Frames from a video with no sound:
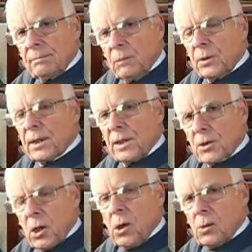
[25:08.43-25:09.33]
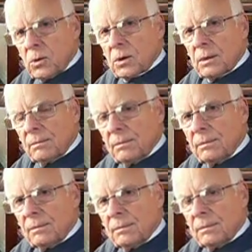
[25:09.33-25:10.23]
more than his gold.
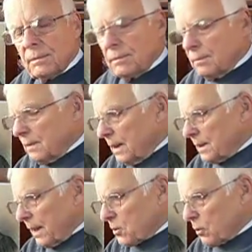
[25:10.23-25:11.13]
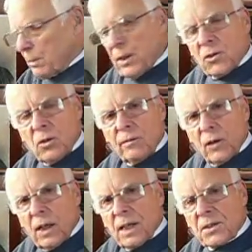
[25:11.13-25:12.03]
And that should be true
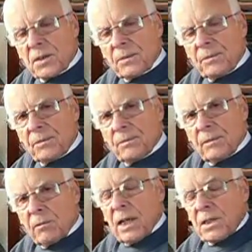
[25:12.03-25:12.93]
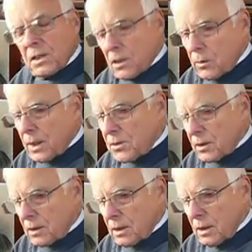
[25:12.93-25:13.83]
for us raises the
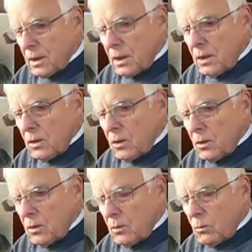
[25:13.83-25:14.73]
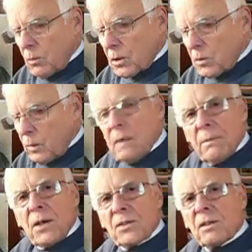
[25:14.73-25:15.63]
question what do we
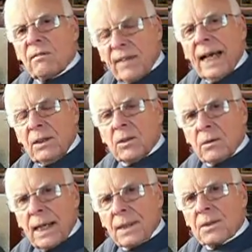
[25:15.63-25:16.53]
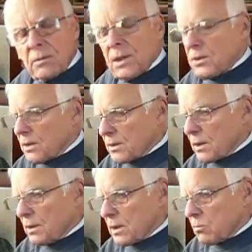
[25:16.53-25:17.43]
most value as Christians
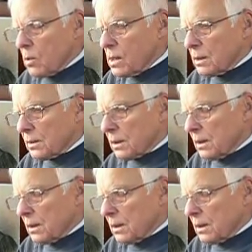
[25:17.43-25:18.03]
in this world?